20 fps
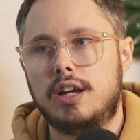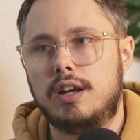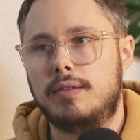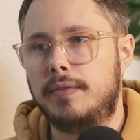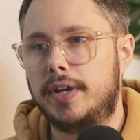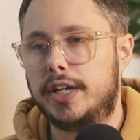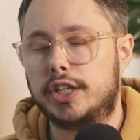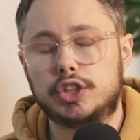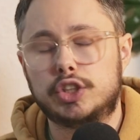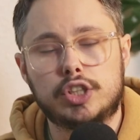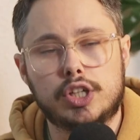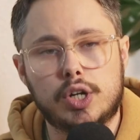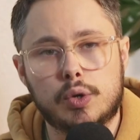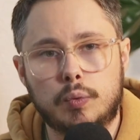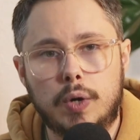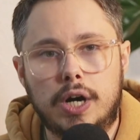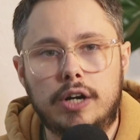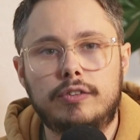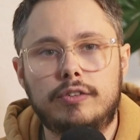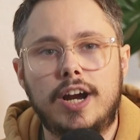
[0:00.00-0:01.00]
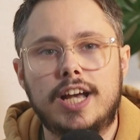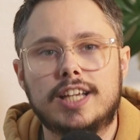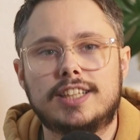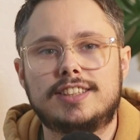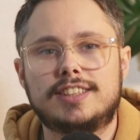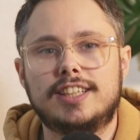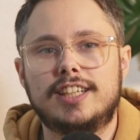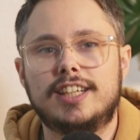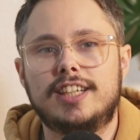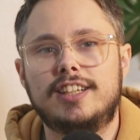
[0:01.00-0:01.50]
making sure you're well
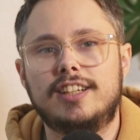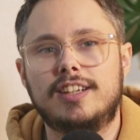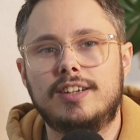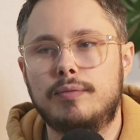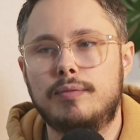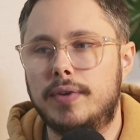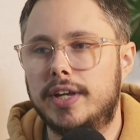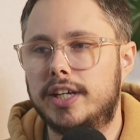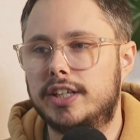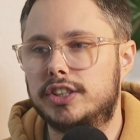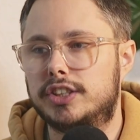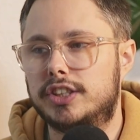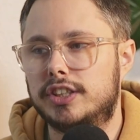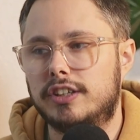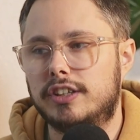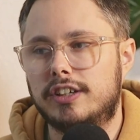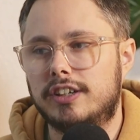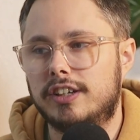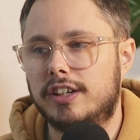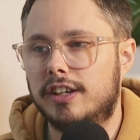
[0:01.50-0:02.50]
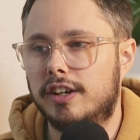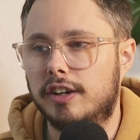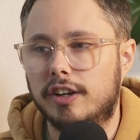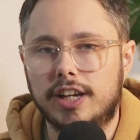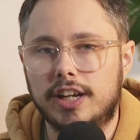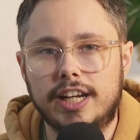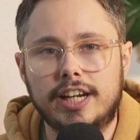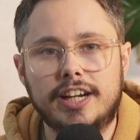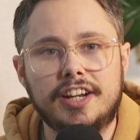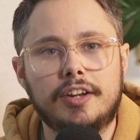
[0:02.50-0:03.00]
rested, making sure you're
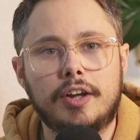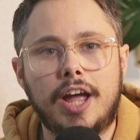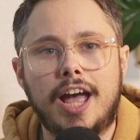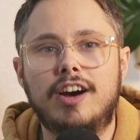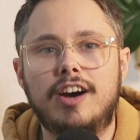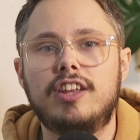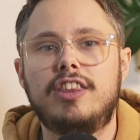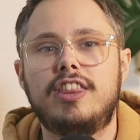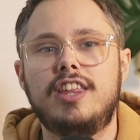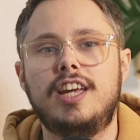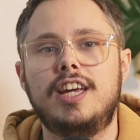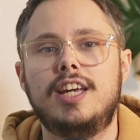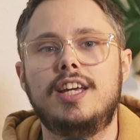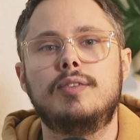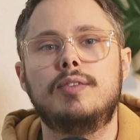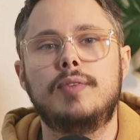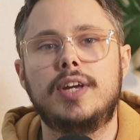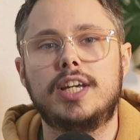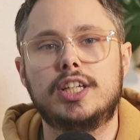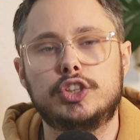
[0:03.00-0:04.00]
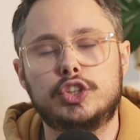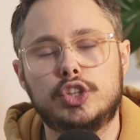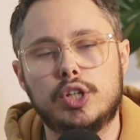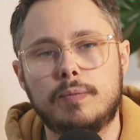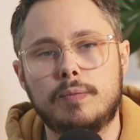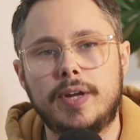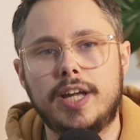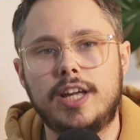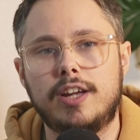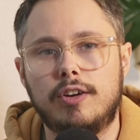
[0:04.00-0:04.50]
eating healthy, making sure you're
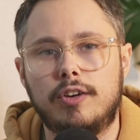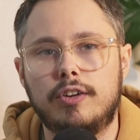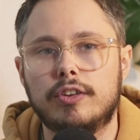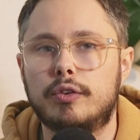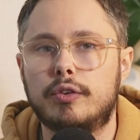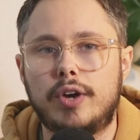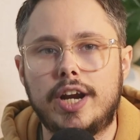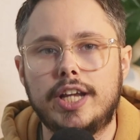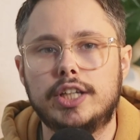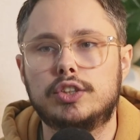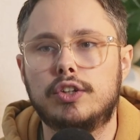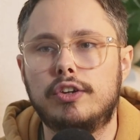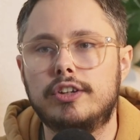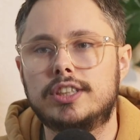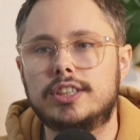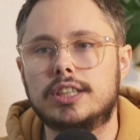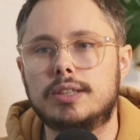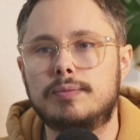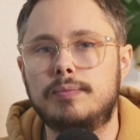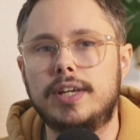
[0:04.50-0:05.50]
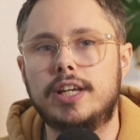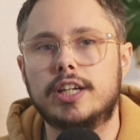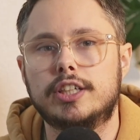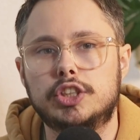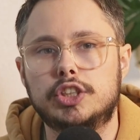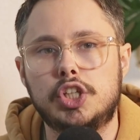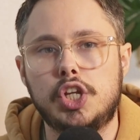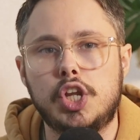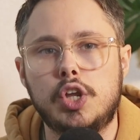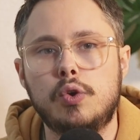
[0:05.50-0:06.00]
making all the right choices,
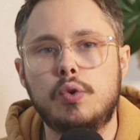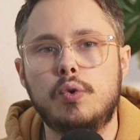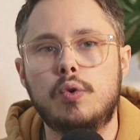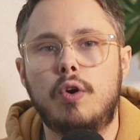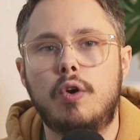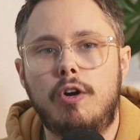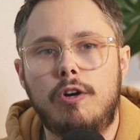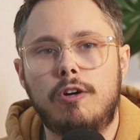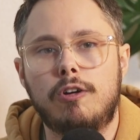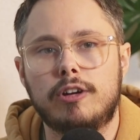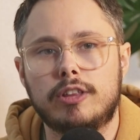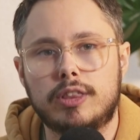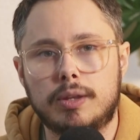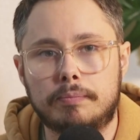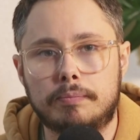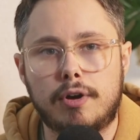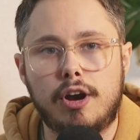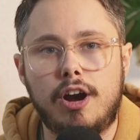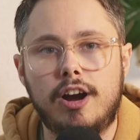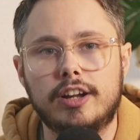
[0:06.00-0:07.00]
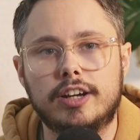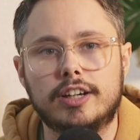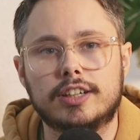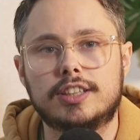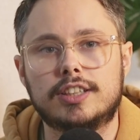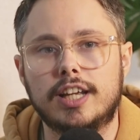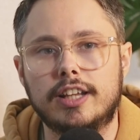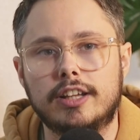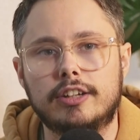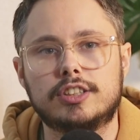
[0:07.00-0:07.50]
because you are the
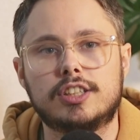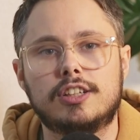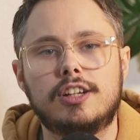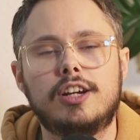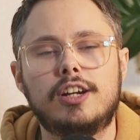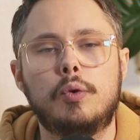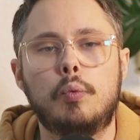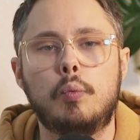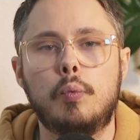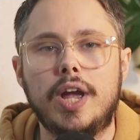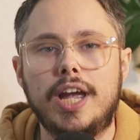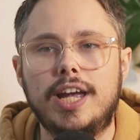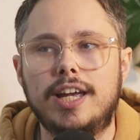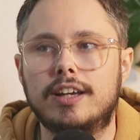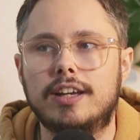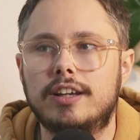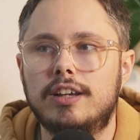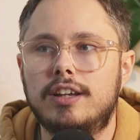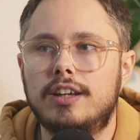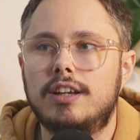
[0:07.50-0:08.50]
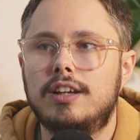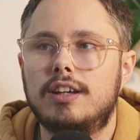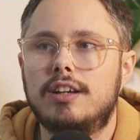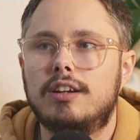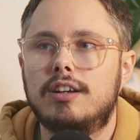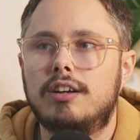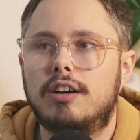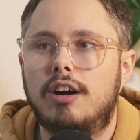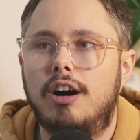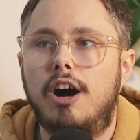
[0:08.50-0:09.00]
product. And there's a lot of weight
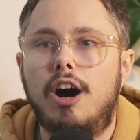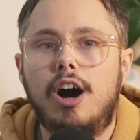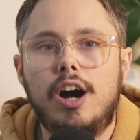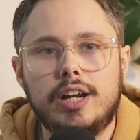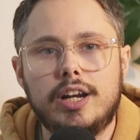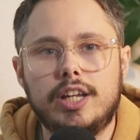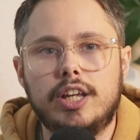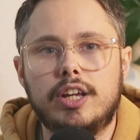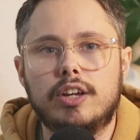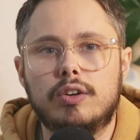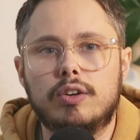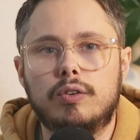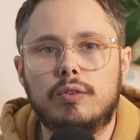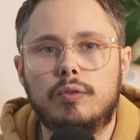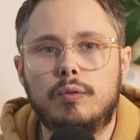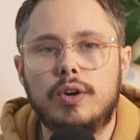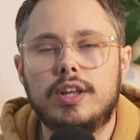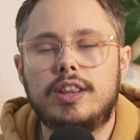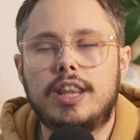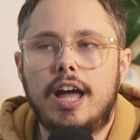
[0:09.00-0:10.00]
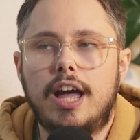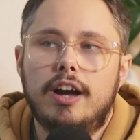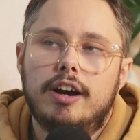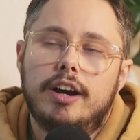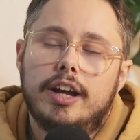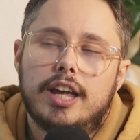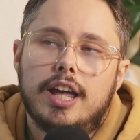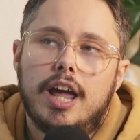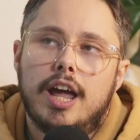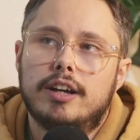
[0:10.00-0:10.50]
on you with that.
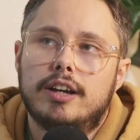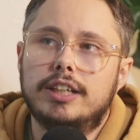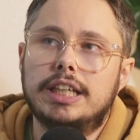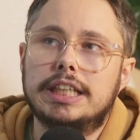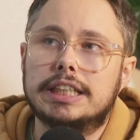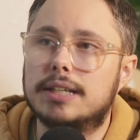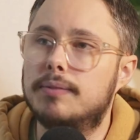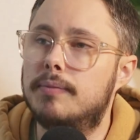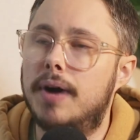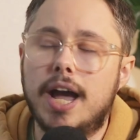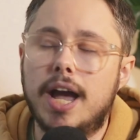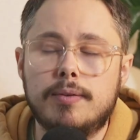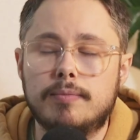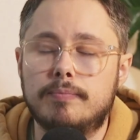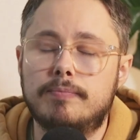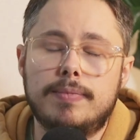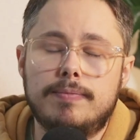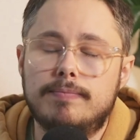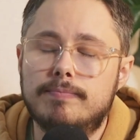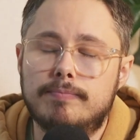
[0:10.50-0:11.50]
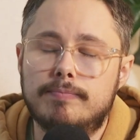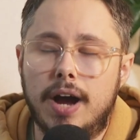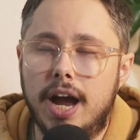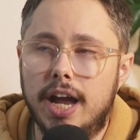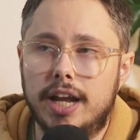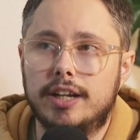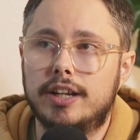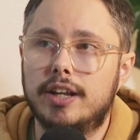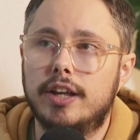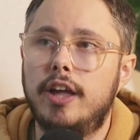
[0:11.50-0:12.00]
Like, at least in my
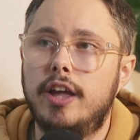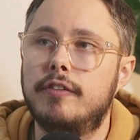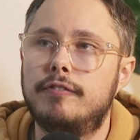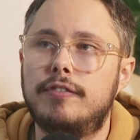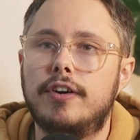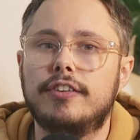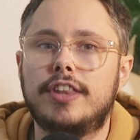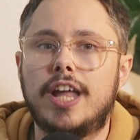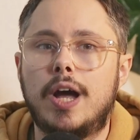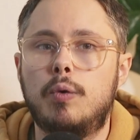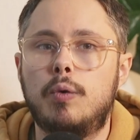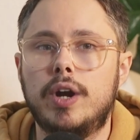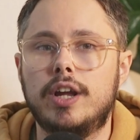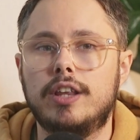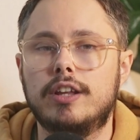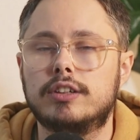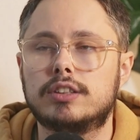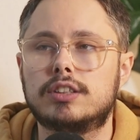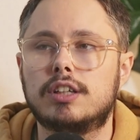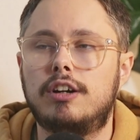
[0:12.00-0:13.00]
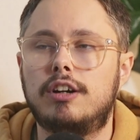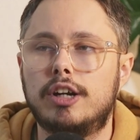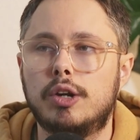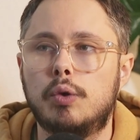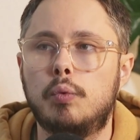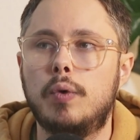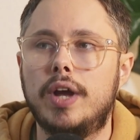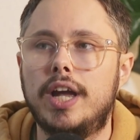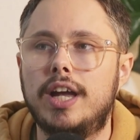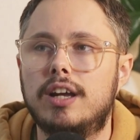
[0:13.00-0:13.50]
mind, it felt that way. There's a lot of
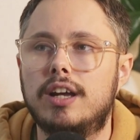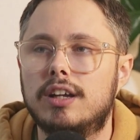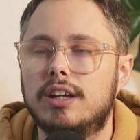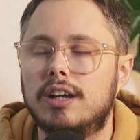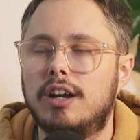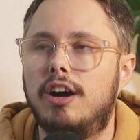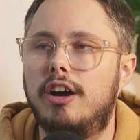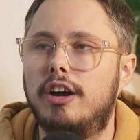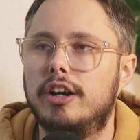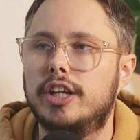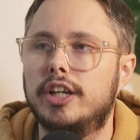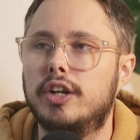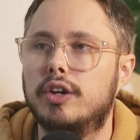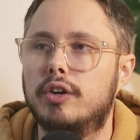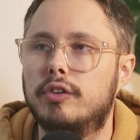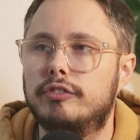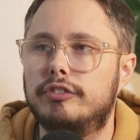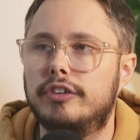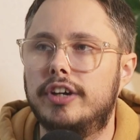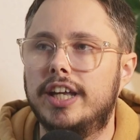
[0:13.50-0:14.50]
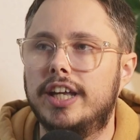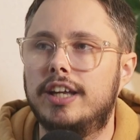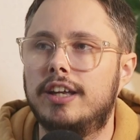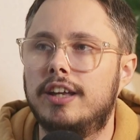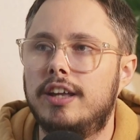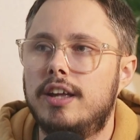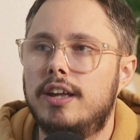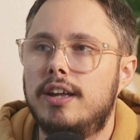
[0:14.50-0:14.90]
weight on you of like,